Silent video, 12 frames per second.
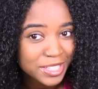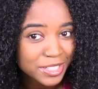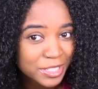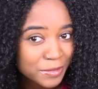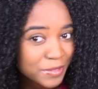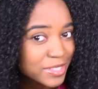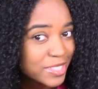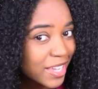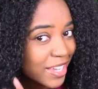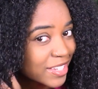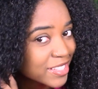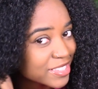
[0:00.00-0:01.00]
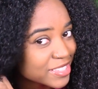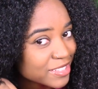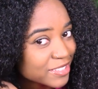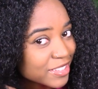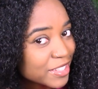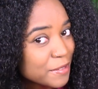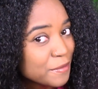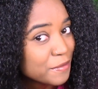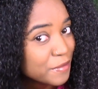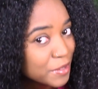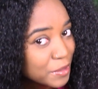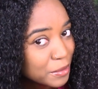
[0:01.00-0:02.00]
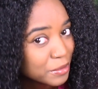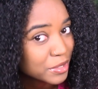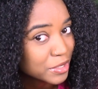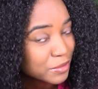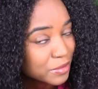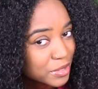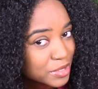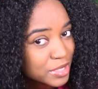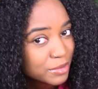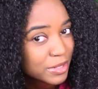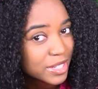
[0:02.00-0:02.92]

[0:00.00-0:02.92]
tell the difference, I can certainly feel the difference.